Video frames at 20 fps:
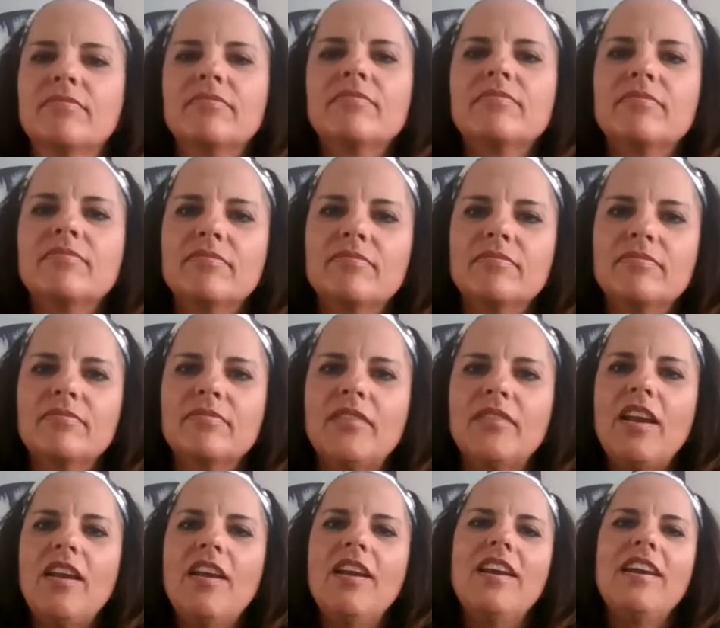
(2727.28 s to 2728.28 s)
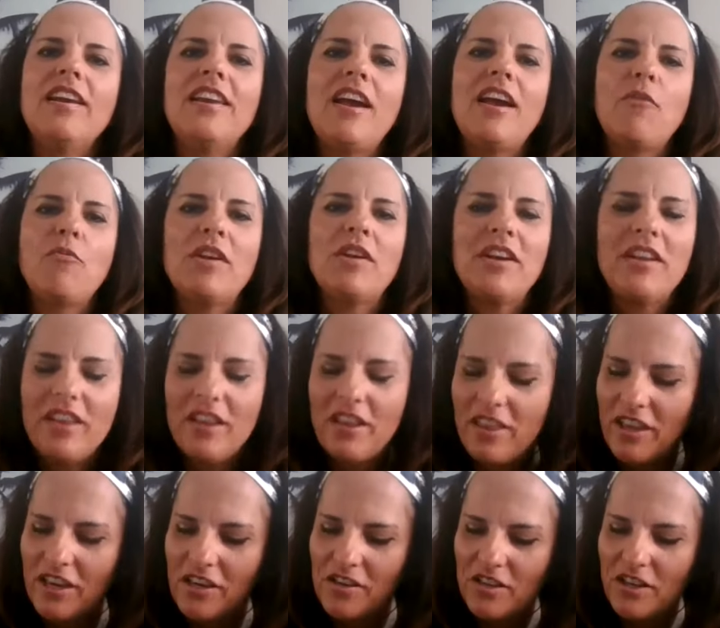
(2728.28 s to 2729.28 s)
Hmm. Yeah. One of the
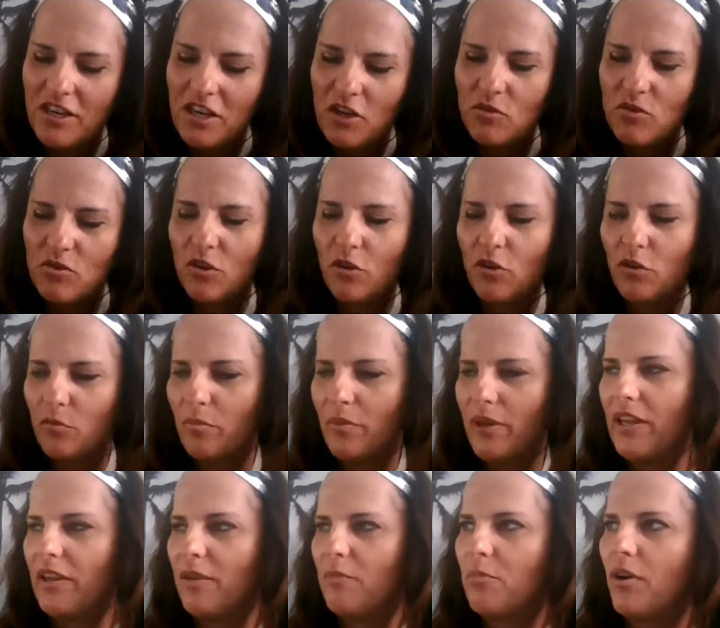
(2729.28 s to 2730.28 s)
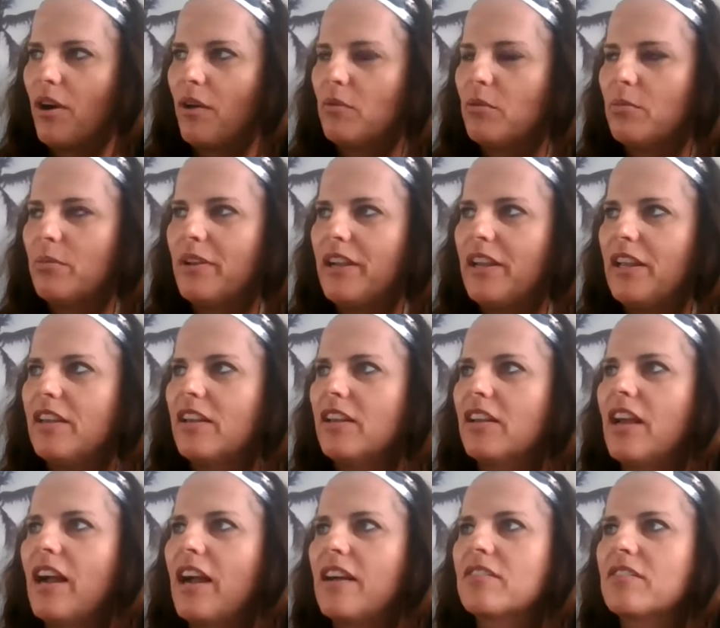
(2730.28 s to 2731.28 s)
things that you told me probably in the
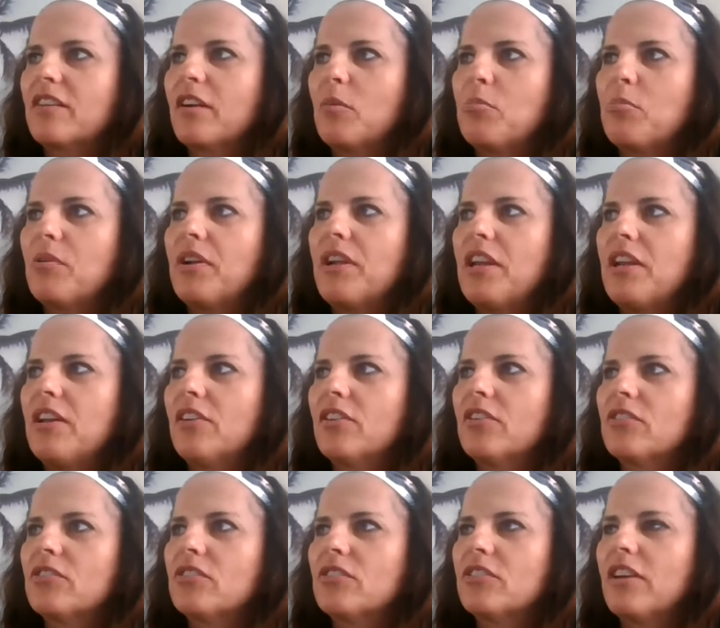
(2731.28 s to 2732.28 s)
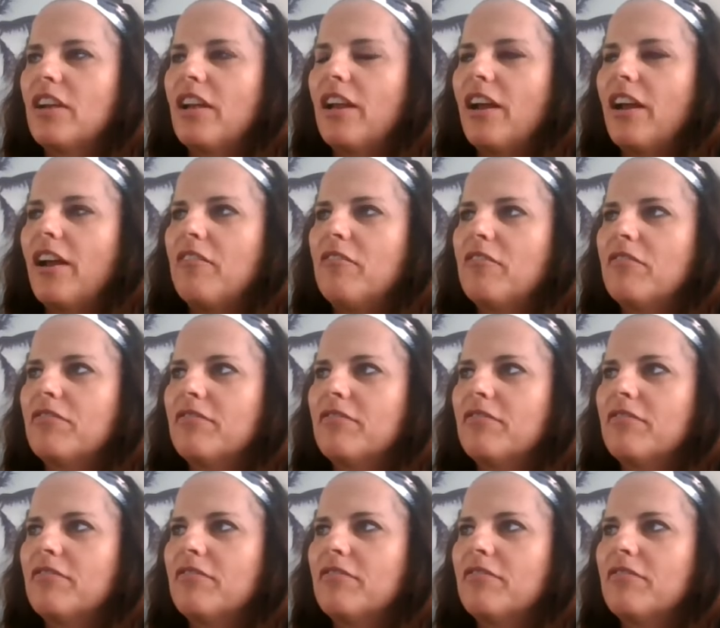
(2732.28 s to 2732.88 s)
last couple of years, and